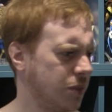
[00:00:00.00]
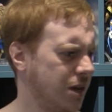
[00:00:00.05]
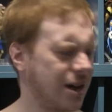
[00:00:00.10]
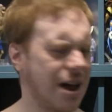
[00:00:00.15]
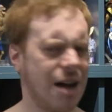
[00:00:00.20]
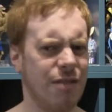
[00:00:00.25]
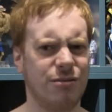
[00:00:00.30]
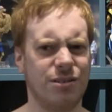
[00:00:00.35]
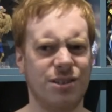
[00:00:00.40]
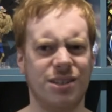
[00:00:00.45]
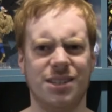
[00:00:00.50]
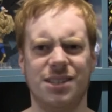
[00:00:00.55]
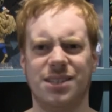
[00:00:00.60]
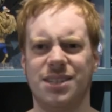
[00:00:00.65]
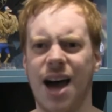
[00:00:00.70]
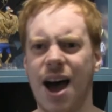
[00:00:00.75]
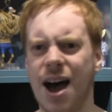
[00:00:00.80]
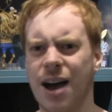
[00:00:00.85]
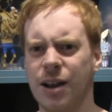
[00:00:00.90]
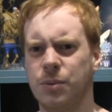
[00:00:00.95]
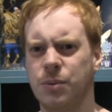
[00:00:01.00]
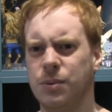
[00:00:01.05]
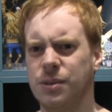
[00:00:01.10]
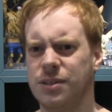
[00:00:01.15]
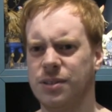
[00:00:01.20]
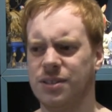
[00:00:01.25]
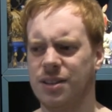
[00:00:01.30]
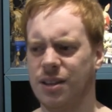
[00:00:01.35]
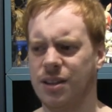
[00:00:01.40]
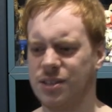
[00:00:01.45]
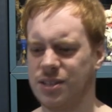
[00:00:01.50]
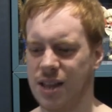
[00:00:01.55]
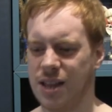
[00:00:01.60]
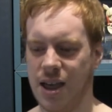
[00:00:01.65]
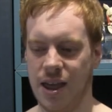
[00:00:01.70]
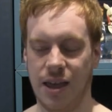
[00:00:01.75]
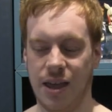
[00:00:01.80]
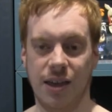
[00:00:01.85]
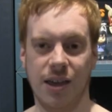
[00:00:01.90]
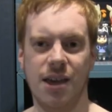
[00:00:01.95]
character's dad was just
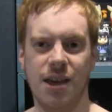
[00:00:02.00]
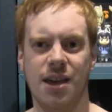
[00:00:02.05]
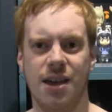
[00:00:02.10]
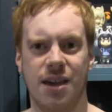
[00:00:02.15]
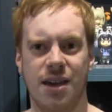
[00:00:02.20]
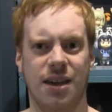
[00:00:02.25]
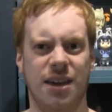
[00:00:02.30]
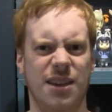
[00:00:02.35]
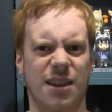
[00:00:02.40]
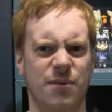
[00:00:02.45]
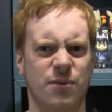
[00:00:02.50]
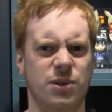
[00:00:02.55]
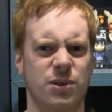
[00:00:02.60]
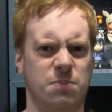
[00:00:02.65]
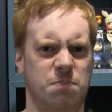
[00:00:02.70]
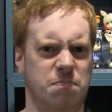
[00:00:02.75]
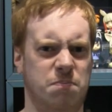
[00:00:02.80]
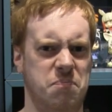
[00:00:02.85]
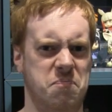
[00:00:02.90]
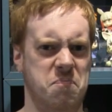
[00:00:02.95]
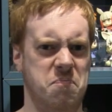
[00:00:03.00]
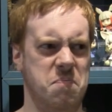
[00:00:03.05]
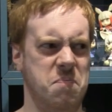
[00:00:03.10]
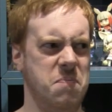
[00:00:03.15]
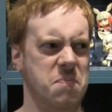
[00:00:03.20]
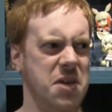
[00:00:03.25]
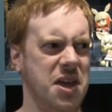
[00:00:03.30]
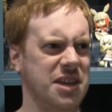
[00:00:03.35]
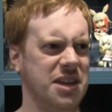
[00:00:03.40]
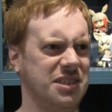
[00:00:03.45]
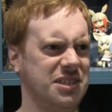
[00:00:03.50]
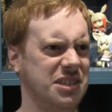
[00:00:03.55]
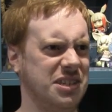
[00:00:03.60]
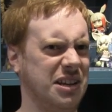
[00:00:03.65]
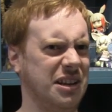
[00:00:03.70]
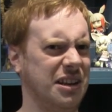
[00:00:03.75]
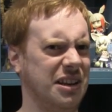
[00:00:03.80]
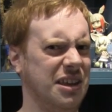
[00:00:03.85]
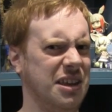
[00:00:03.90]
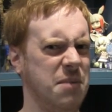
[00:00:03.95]
like, he was
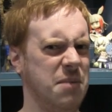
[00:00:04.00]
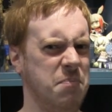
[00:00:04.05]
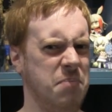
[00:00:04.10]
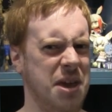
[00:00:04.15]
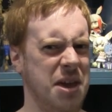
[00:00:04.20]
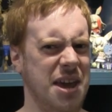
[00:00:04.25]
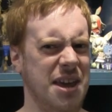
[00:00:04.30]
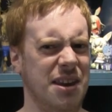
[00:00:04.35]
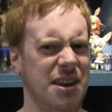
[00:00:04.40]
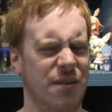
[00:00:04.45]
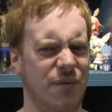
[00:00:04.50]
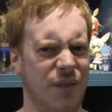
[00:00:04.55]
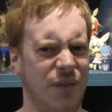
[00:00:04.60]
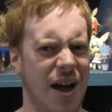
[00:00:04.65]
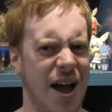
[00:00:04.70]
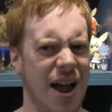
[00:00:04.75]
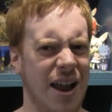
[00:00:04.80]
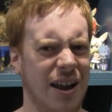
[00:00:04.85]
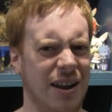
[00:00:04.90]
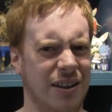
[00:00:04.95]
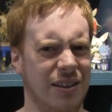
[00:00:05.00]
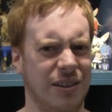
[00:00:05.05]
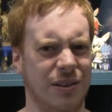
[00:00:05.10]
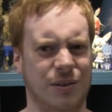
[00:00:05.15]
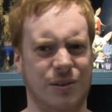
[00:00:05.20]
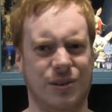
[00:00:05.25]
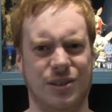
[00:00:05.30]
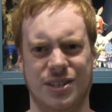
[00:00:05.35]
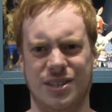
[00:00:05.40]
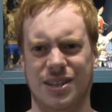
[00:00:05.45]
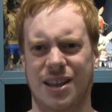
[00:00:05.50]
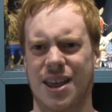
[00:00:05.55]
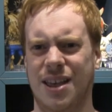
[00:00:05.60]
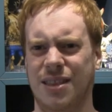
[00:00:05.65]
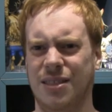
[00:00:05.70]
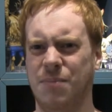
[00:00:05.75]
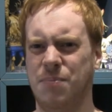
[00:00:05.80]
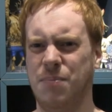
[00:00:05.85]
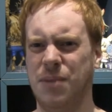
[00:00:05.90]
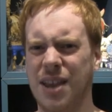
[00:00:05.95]
basically a paedophile, and they're just
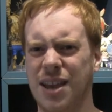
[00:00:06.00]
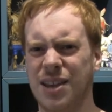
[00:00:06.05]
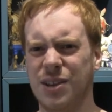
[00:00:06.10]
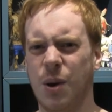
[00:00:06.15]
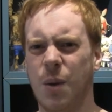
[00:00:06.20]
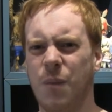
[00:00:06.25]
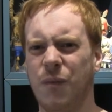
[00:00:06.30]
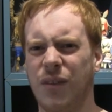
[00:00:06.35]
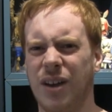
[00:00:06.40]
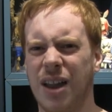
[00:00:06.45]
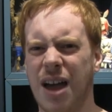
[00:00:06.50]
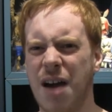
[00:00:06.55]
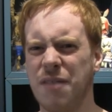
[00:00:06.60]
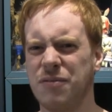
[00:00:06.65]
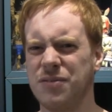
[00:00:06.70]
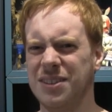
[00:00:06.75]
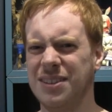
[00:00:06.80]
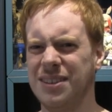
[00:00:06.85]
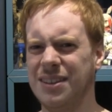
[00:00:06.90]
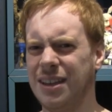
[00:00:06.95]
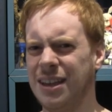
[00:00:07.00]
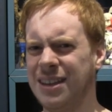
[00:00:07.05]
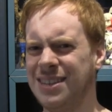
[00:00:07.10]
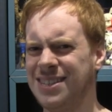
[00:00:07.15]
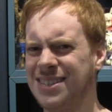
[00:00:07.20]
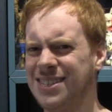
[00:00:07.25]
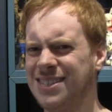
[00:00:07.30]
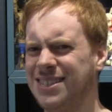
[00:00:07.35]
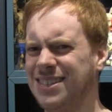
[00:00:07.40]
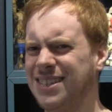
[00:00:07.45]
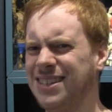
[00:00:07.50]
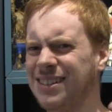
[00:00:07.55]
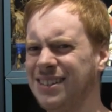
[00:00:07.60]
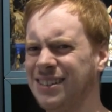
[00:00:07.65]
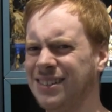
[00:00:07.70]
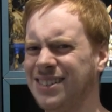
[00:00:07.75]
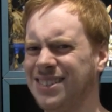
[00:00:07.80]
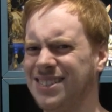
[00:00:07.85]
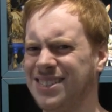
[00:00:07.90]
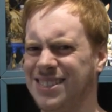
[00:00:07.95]
like, they played it up for laughs. And it's
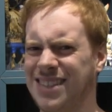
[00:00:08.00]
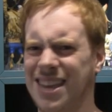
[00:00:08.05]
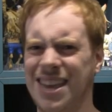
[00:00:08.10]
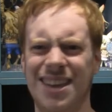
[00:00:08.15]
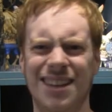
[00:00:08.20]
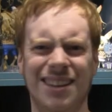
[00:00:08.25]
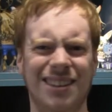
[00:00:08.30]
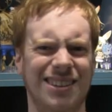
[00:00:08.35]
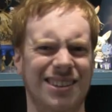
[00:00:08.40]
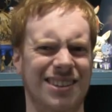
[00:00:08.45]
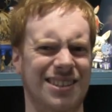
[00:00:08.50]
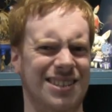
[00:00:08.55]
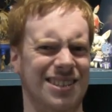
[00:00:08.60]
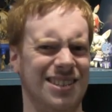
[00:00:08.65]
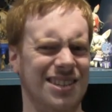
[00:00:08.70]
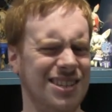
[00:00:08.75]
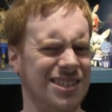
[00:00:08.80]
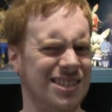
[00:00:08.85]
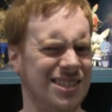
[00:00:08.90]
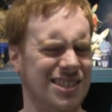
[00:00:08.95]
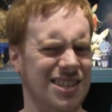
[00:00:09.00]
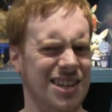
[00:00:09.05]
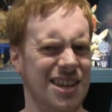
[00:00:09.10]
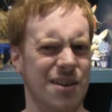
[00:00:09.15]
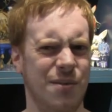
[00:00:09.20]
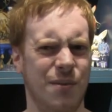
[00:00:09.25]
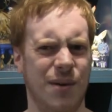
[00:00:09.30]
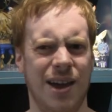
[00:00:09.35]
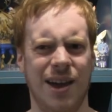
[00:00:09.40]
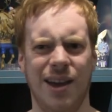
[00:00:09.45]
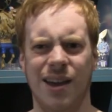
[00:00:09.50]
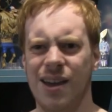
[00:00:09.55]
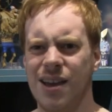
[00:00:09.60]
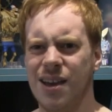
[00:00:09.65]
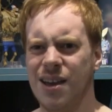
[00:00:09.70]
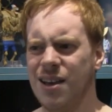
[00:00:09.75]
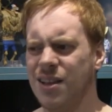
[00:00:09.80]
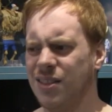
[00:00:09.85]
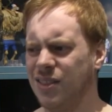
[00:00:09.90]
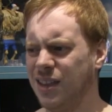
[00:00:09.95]
still seen to this day where
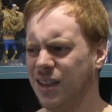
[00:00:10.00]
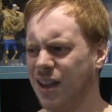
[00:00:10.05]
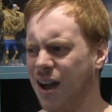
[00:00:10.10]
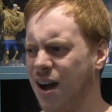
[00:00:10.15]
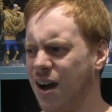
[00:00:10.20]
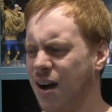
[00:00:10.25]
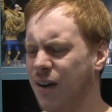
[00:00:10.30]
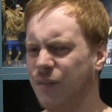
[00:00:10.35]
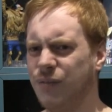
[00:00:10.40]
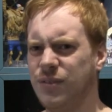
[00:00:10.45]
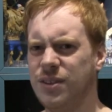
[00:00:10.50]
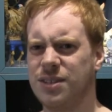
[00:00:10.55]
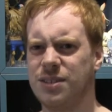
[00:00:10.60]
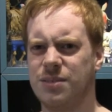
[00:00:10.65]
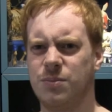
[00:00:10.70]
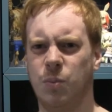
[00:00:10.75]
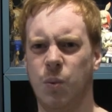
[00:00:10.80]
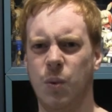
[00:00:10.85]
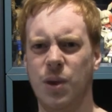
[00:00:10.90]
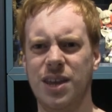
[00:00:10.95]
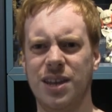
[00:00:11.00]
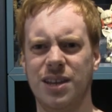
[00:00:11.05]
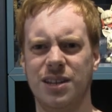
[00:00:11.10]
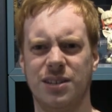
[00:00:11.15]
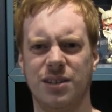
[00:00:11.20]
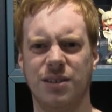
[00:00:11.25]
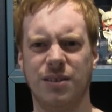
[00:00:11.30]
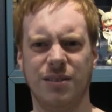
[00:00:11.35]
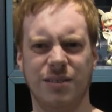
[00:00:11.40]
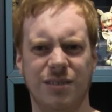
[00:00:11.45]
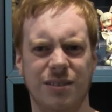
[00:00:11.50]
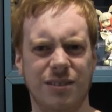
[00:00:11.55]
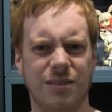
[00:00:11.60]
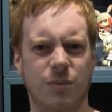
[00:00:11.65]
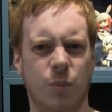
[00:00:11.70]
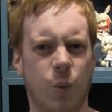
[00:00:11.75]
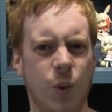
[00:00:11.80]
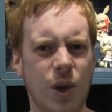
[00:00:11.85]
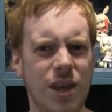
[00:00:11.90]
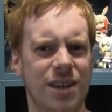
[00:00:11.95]
they have this weird
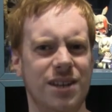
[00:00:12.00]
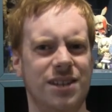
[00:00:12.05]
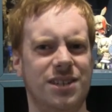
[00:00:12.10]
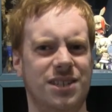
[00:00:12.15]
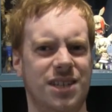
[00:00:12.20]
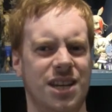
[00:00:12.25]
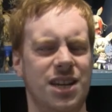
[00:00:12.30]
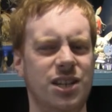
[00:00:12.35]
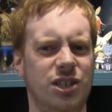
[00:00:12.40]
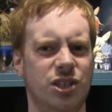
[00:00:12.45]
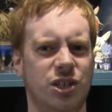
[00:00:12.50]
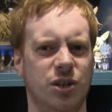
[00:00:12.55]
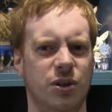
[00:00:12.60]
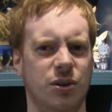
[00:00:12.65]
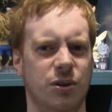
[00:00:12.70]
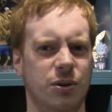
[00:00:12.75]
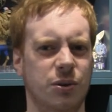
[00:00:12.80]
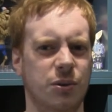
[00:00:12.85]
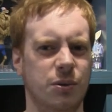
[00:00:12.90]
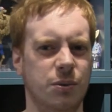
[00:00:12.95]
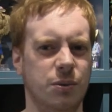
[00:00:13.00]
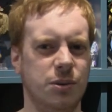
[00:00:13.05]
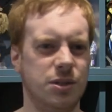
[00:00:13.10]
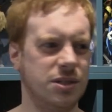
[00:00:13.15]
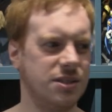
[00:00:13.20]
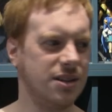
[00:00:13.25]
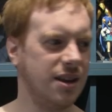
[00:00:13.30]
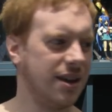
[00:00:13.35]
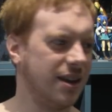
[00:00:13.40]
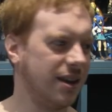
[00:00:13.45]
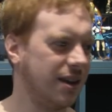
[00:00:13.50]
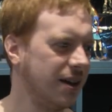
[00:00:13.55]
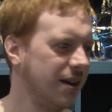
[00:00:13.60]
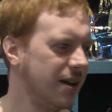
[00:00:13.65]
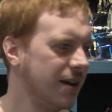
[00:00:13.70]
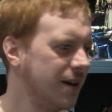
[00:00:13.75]
teacher who's like